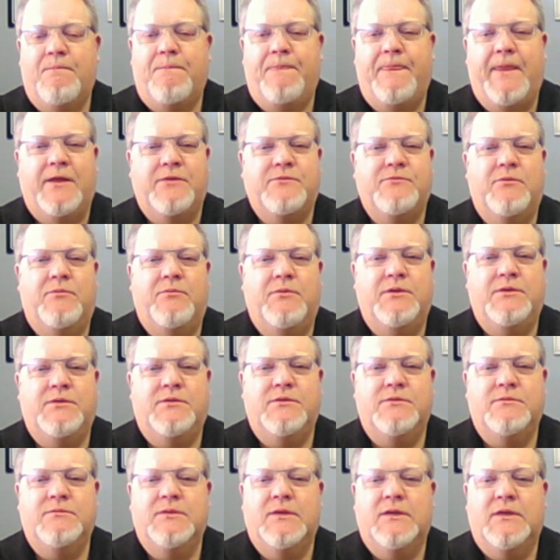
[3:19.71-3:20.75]
That's what we
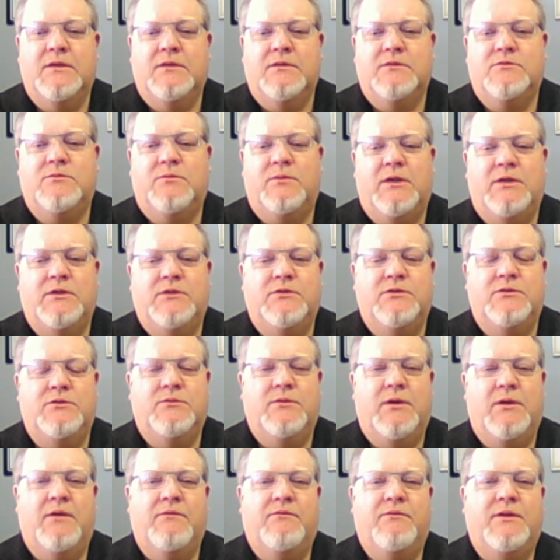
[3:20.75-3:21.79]
do. That's what I
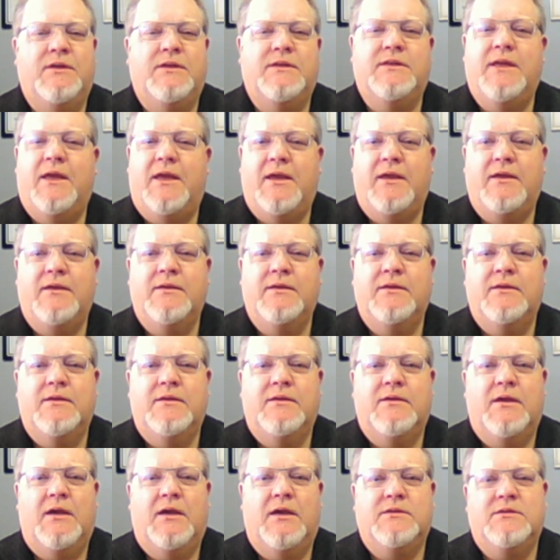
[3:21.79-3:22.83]
do every day
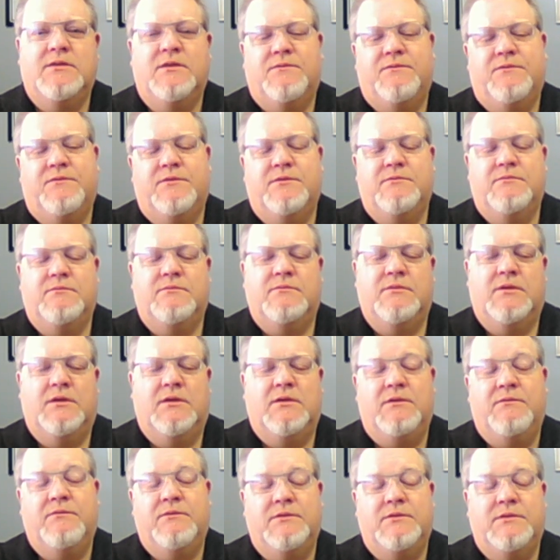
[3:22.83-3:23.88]
except for well,
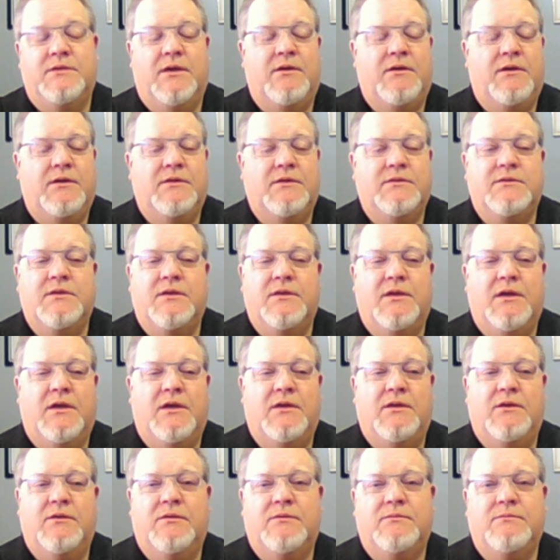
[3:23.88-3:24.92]
even Saturday and Sunday I
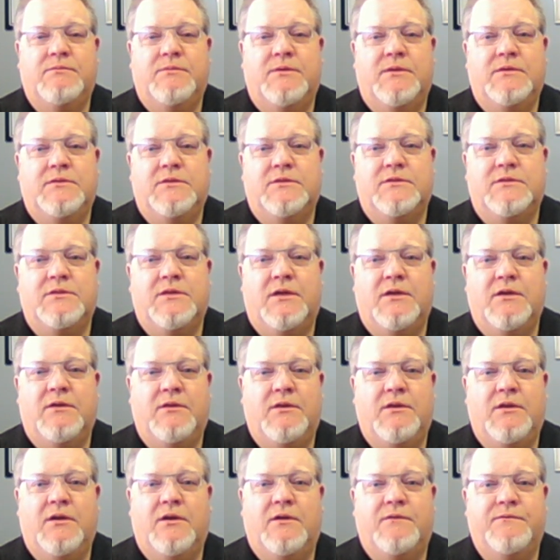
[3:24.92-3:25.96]
do it, but just not here in
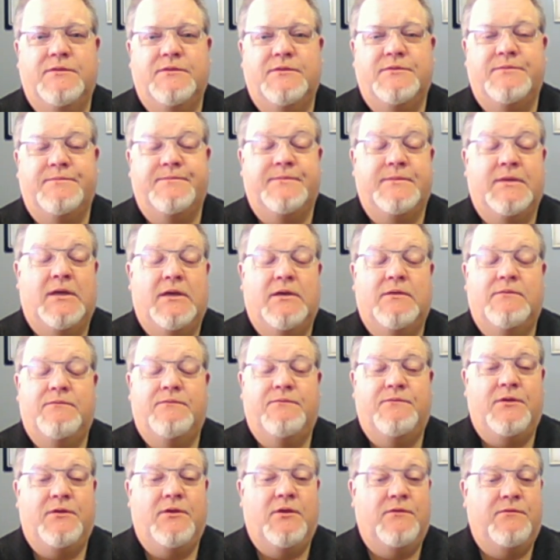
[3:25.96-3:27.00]
the office. Uh,
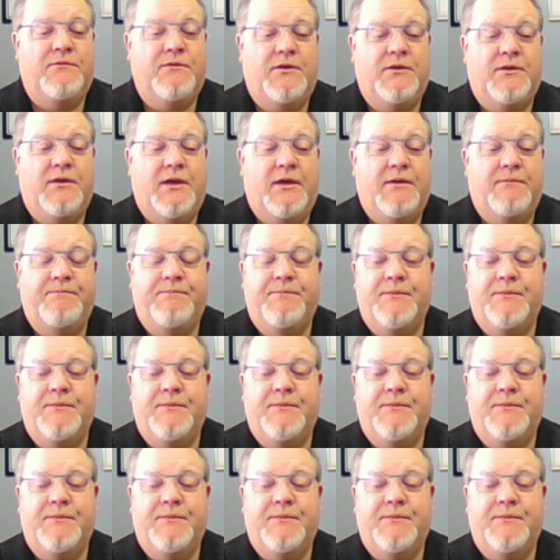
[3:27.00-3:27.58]
could go figure that.